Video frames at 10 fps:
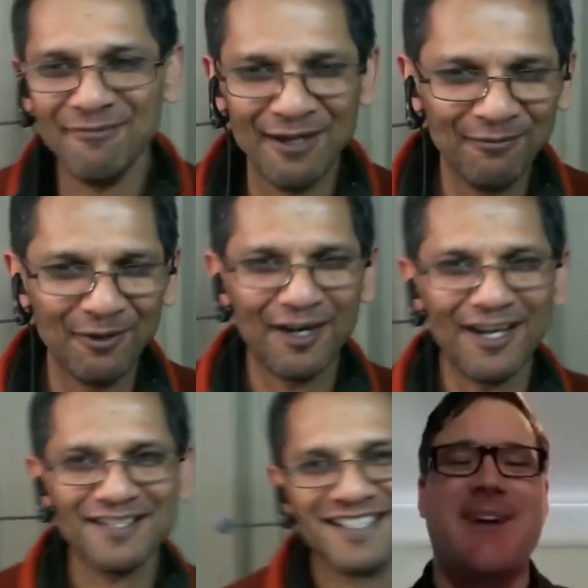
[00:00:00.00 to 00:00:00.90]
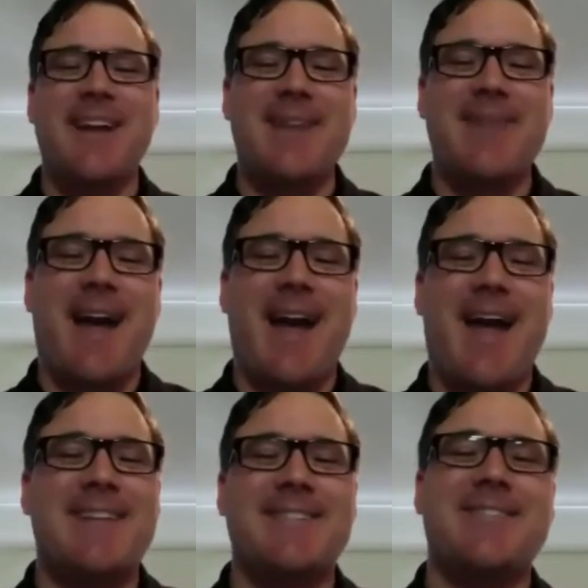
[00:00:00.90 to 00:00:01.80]
So trying to get my
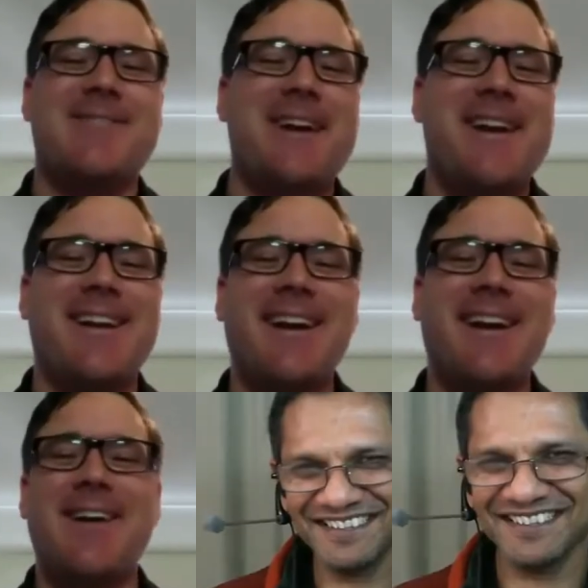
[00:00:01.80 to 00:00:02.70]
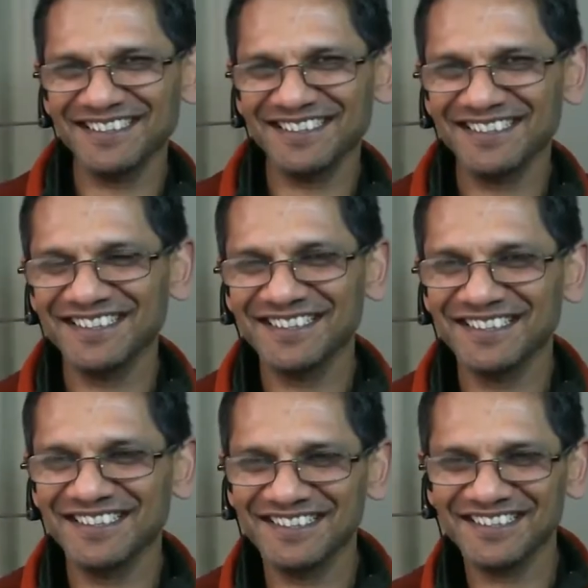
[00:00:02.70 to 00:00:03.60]
hands on one was just
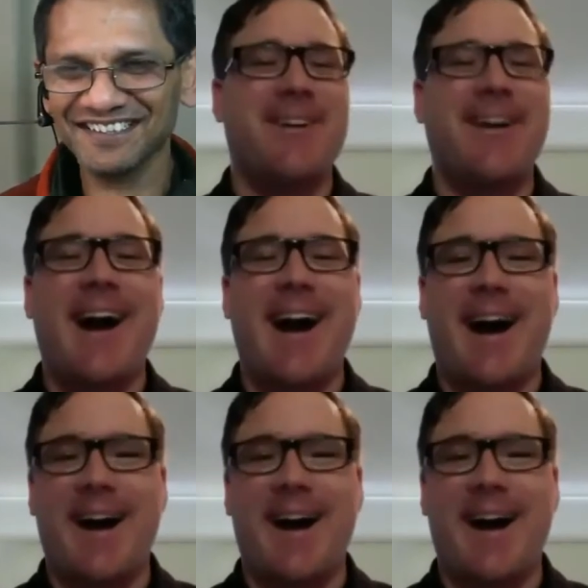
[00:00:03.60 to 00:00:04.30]
so hard